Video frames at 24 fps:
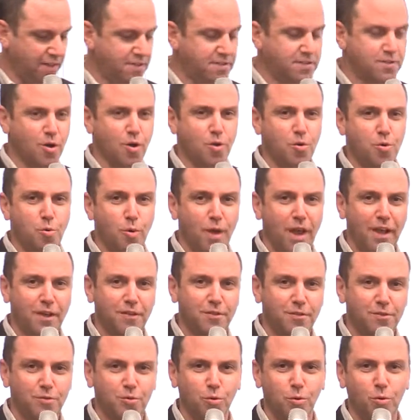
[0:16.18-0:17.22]
it's so
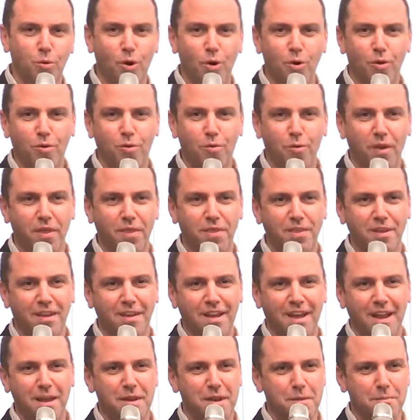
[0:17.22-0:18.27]
great to work with
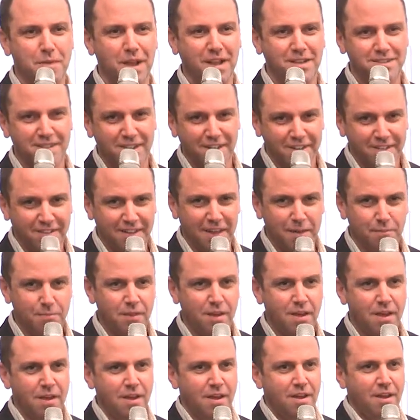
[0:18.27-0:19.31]
an amazing
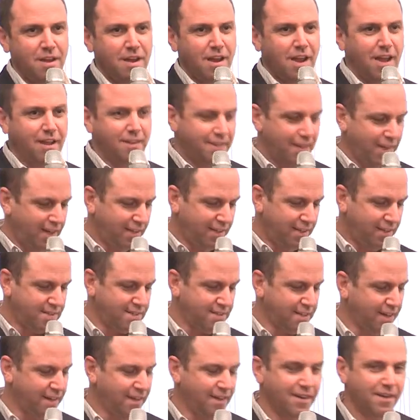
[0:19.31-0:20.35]
team at the
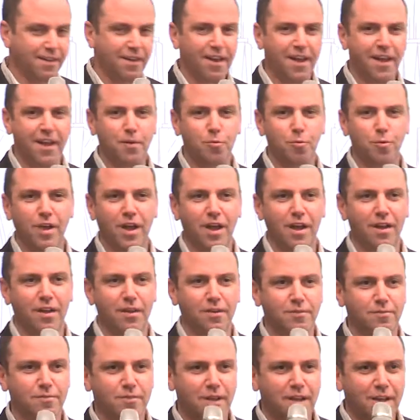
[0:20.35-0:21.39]
EDC, and we
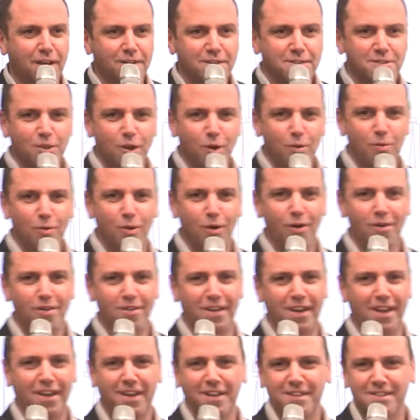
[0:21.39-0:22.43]
are
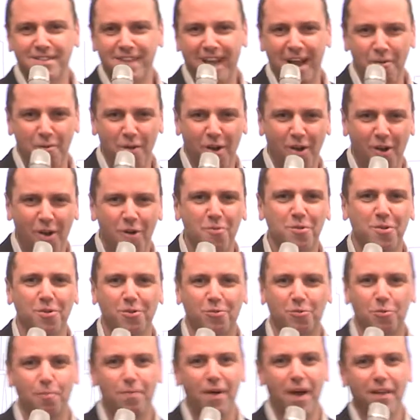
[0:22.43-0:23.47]
it's our
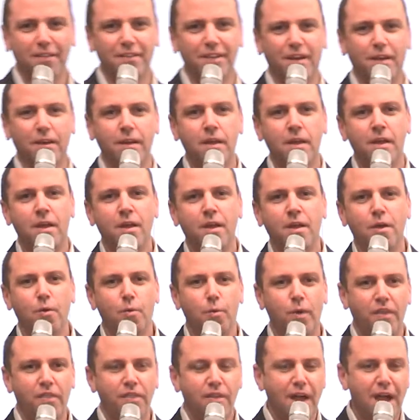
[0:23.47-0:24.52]
honor to partner
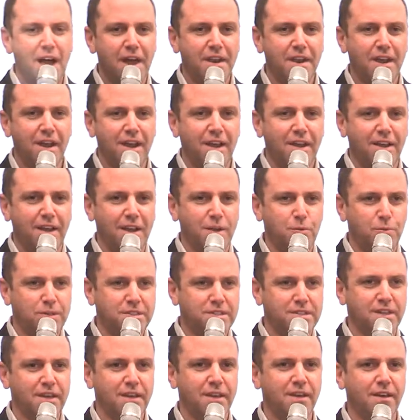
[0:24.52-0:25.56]
with Anna, and we
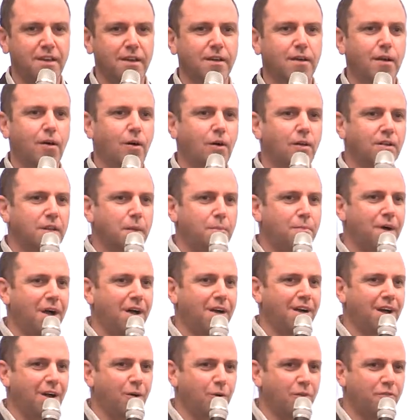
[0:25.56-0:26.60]
see here all
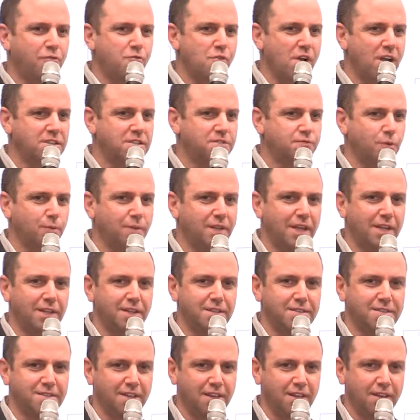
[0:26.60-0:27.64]
our friends from the
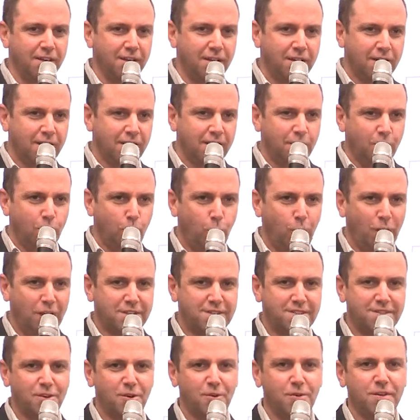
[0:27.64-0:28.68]
EDC,
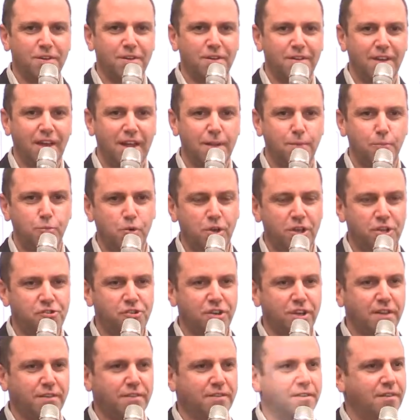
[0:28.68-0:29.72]
Wilson and
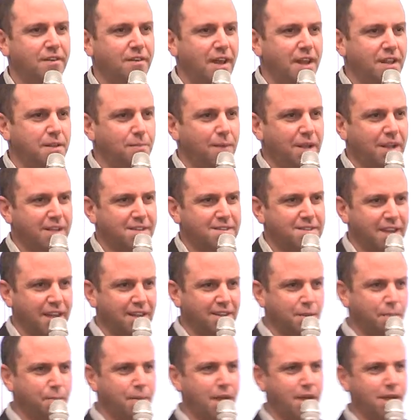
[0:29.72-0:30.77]
Bridget and Melissa
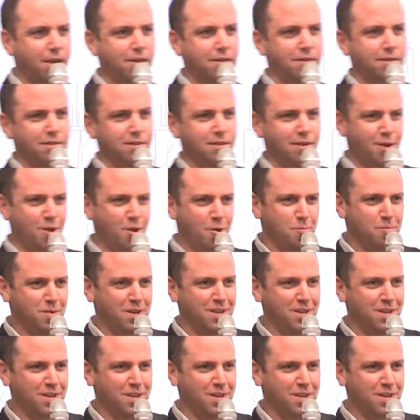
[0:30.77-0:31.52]
at the back. Hello,